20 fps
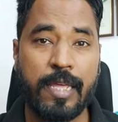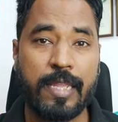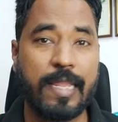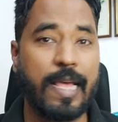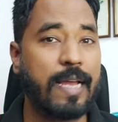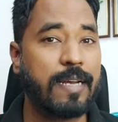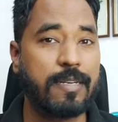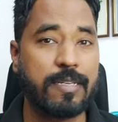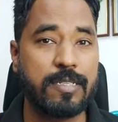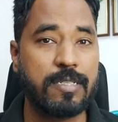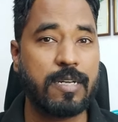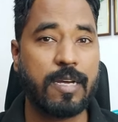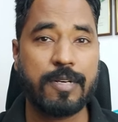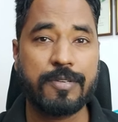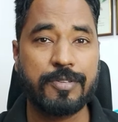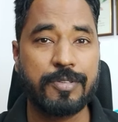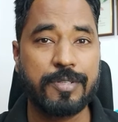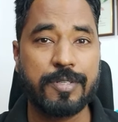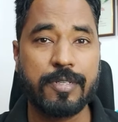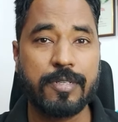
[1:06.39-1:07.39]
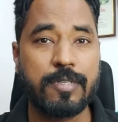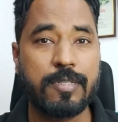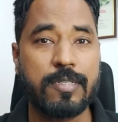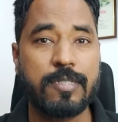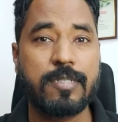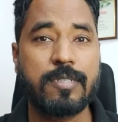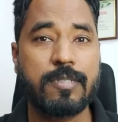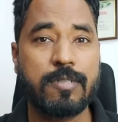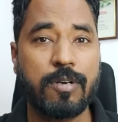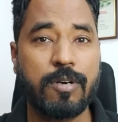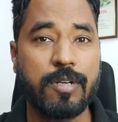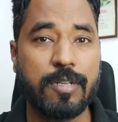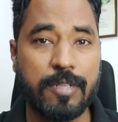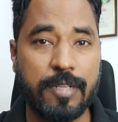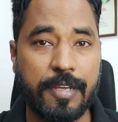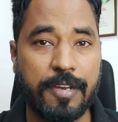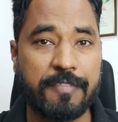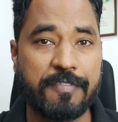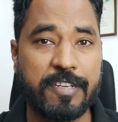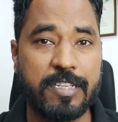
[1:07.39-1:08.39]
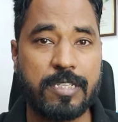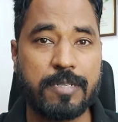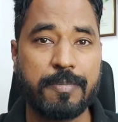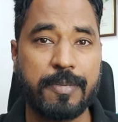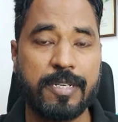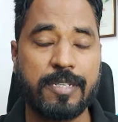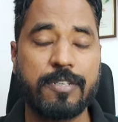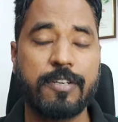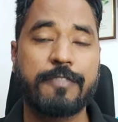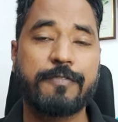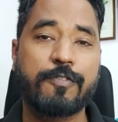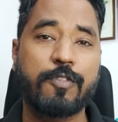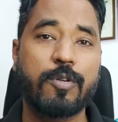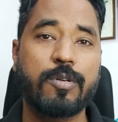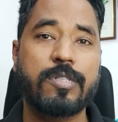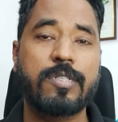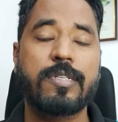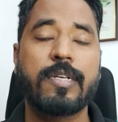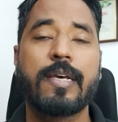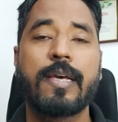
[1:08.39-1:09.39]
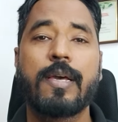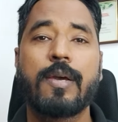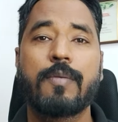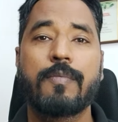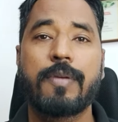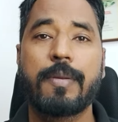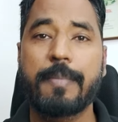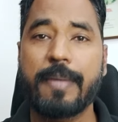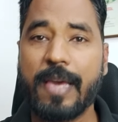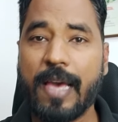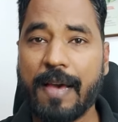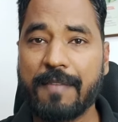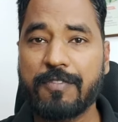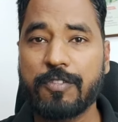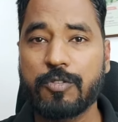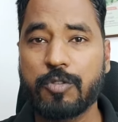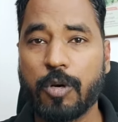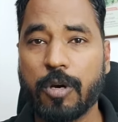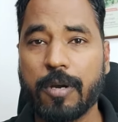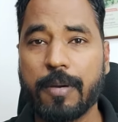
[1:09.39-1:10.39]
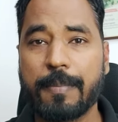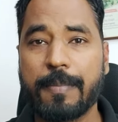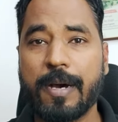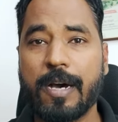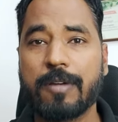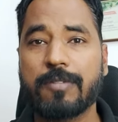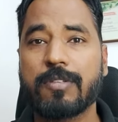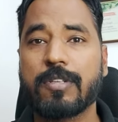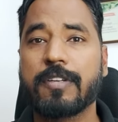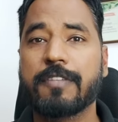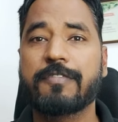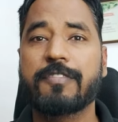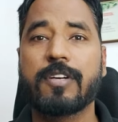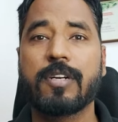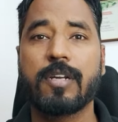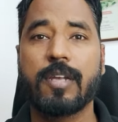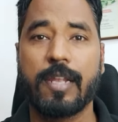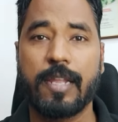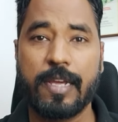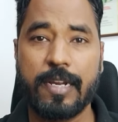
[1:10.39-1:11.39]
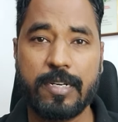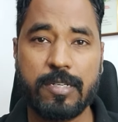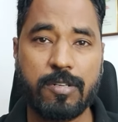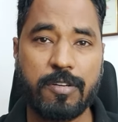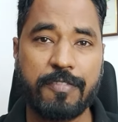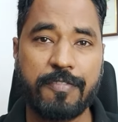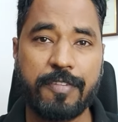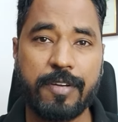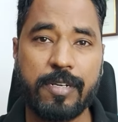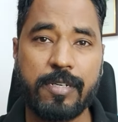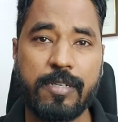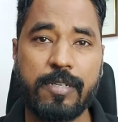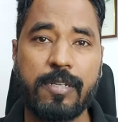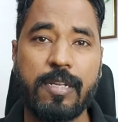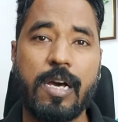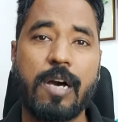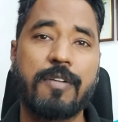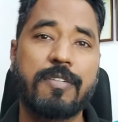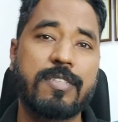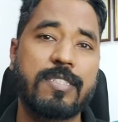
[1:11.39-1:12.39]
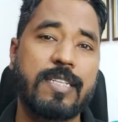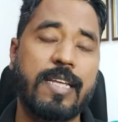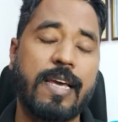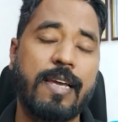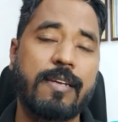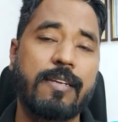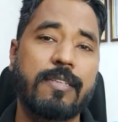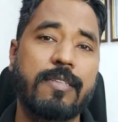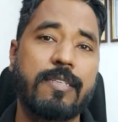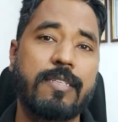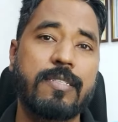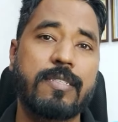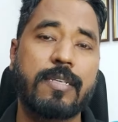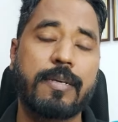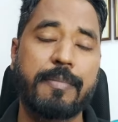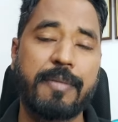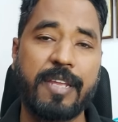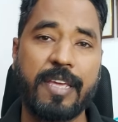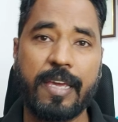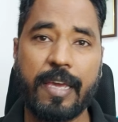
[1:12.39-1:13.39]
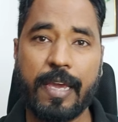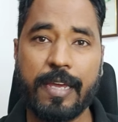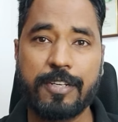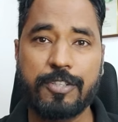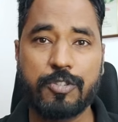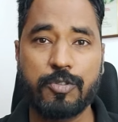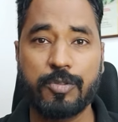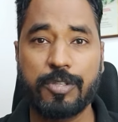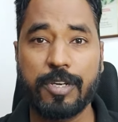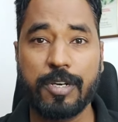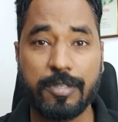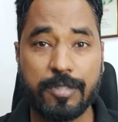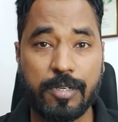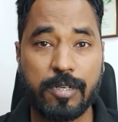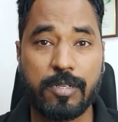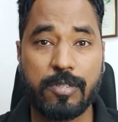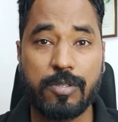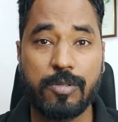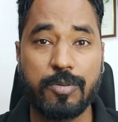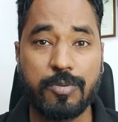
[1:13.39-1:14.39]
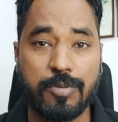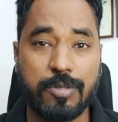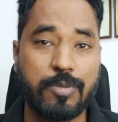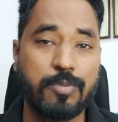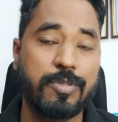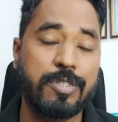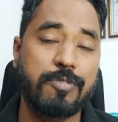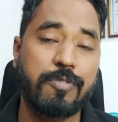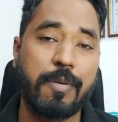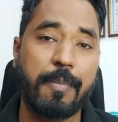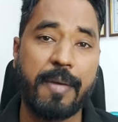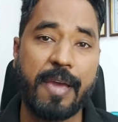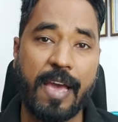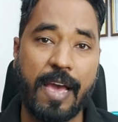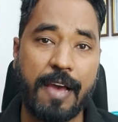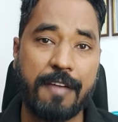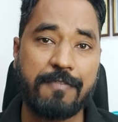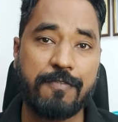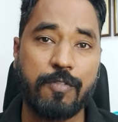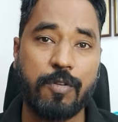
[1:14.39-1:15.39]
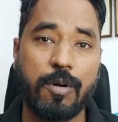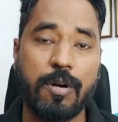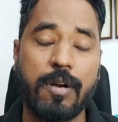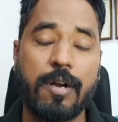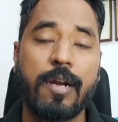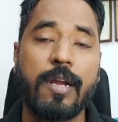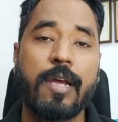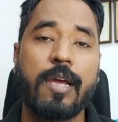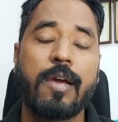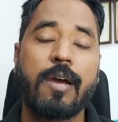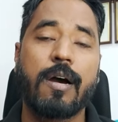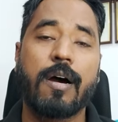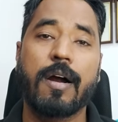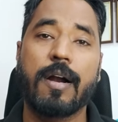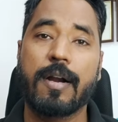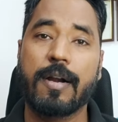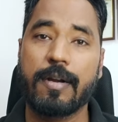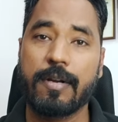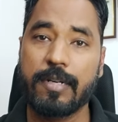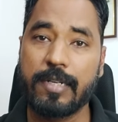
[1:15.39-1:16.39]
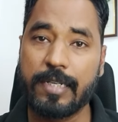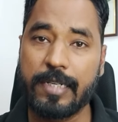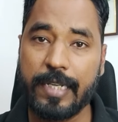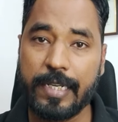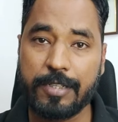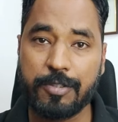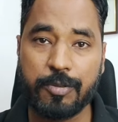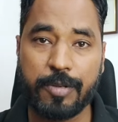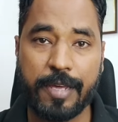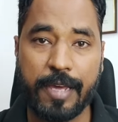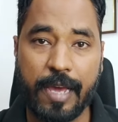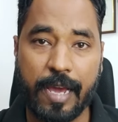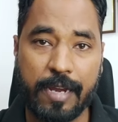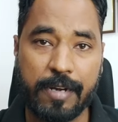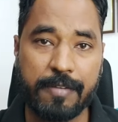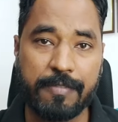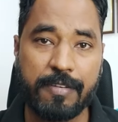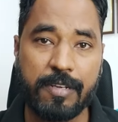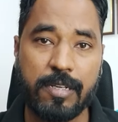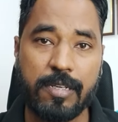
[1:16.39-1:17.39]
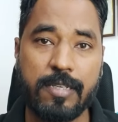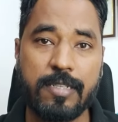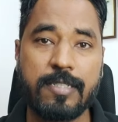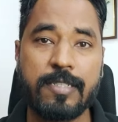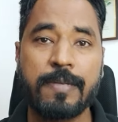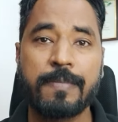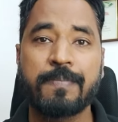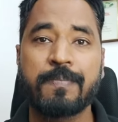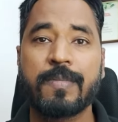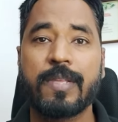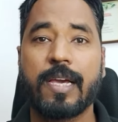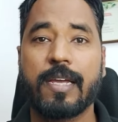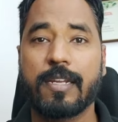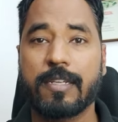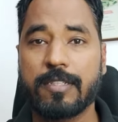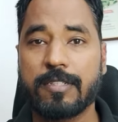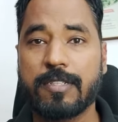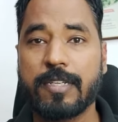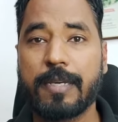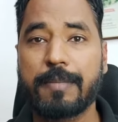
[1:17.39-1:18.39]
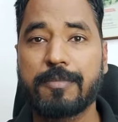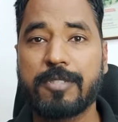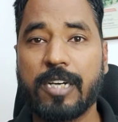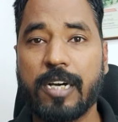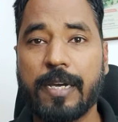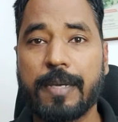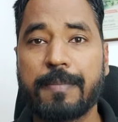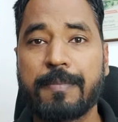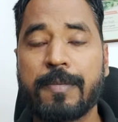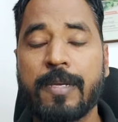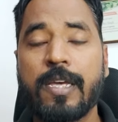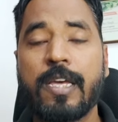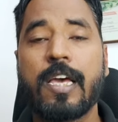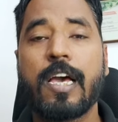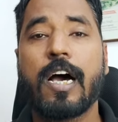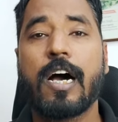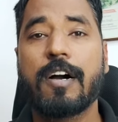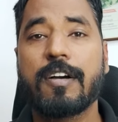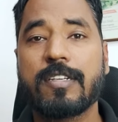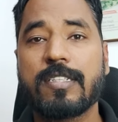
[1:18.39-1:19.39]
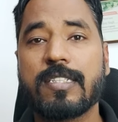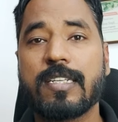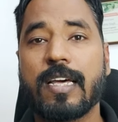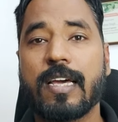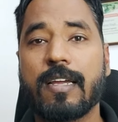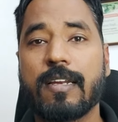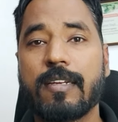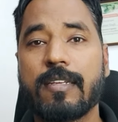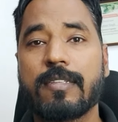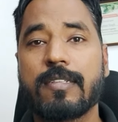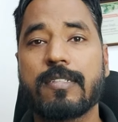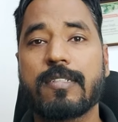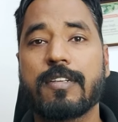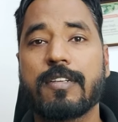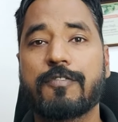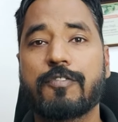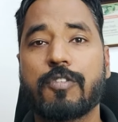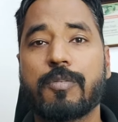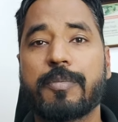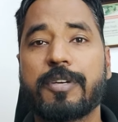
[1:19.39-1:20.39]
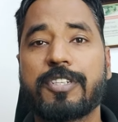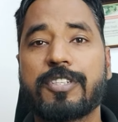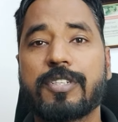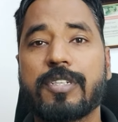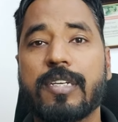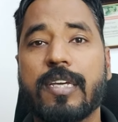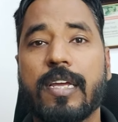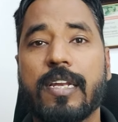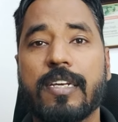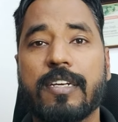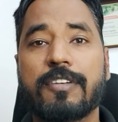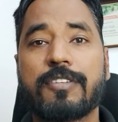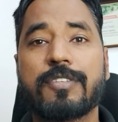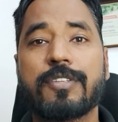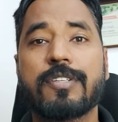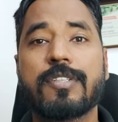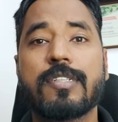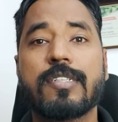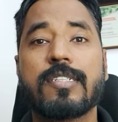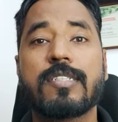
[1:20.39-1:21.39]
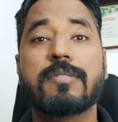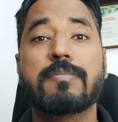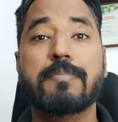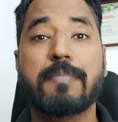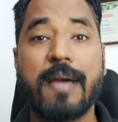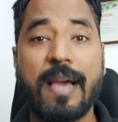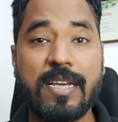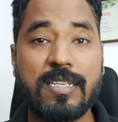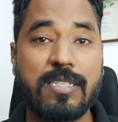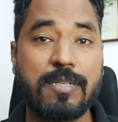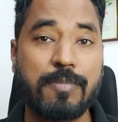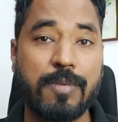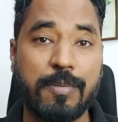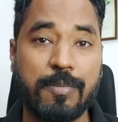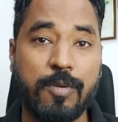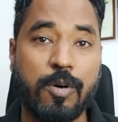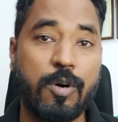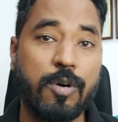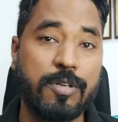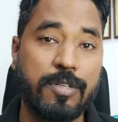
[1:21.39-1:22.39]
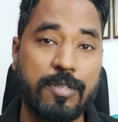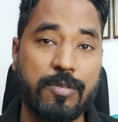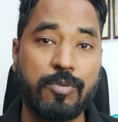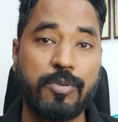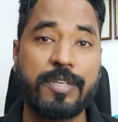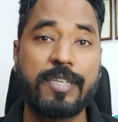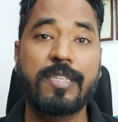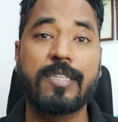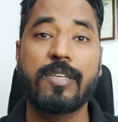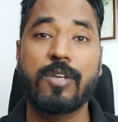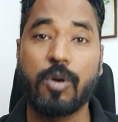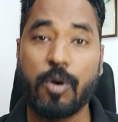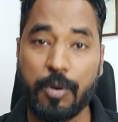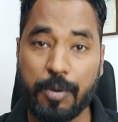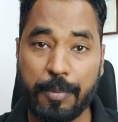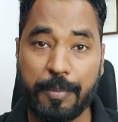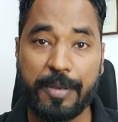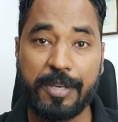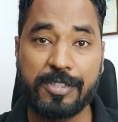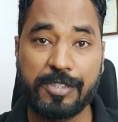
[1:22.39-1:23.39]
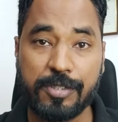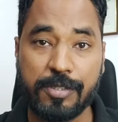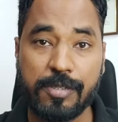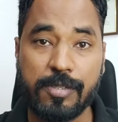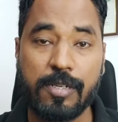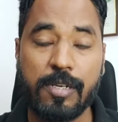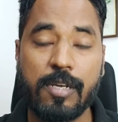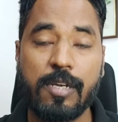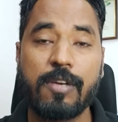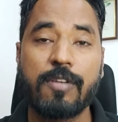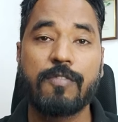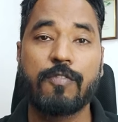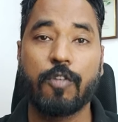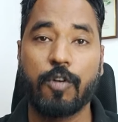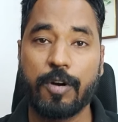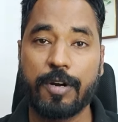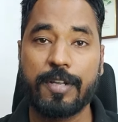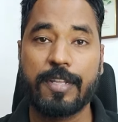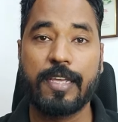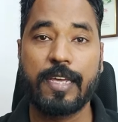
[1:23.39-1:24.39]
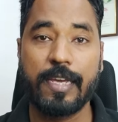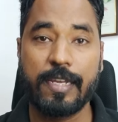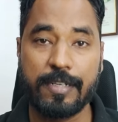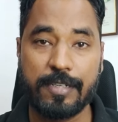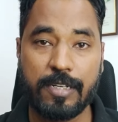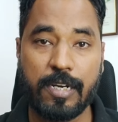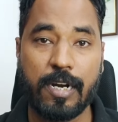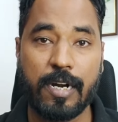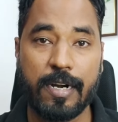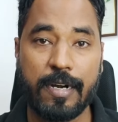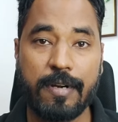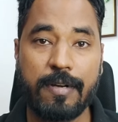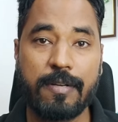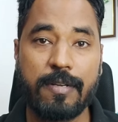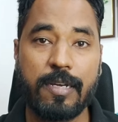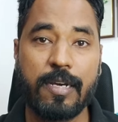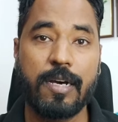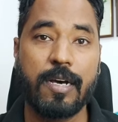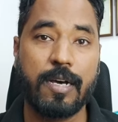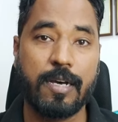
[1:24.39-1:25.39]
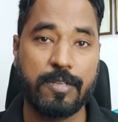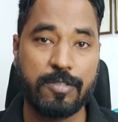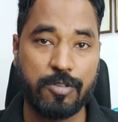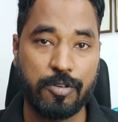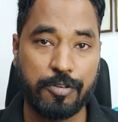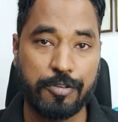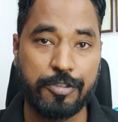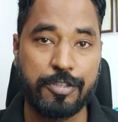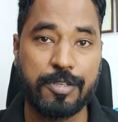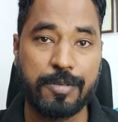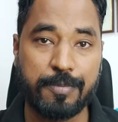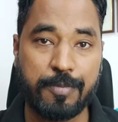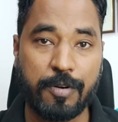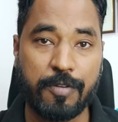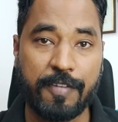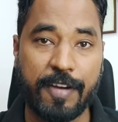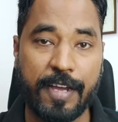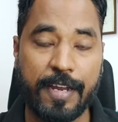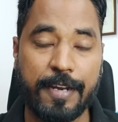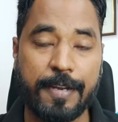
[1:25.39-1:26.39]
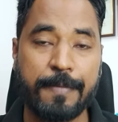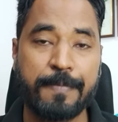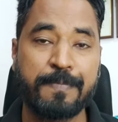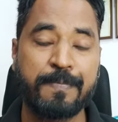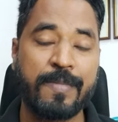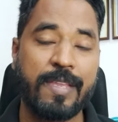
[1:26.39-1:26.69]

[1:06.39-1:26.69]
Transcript: That does not return us on the investment. Of course, we may have to talk about the different layers of it, how exactly these communicate to the other tools which we may have for our day-to-day activities. And at the same time, how exactly this information can return us maximum on doing the automation for the entire uh, solution provided.